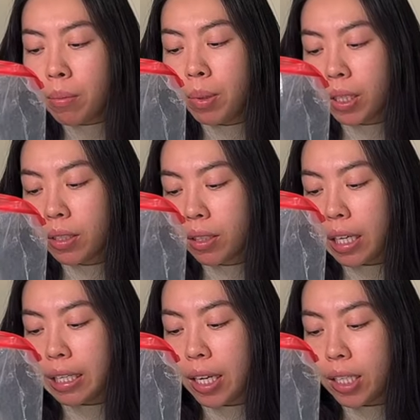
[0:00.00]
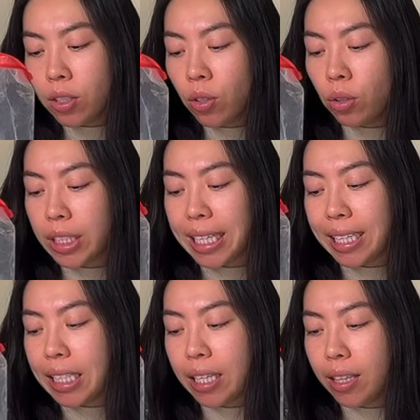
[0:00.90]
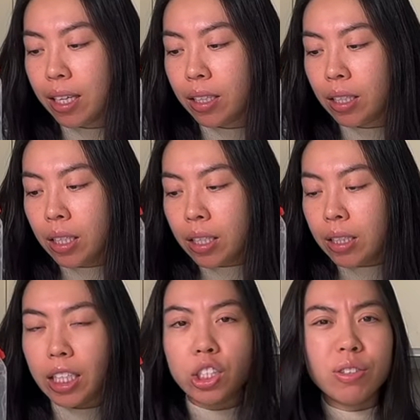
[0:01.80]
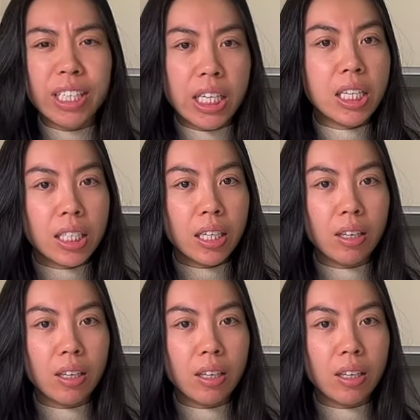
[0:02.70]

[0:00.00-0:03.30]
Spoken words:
but it is not anything like tricky.